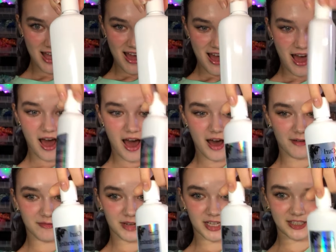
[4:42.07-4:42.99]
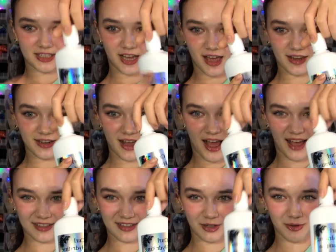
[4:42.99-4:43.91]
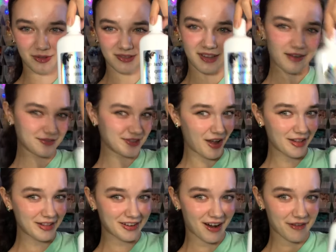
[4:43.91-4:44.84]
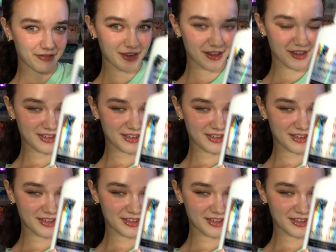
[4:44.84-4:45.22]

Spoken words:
done. I don't love the holographic,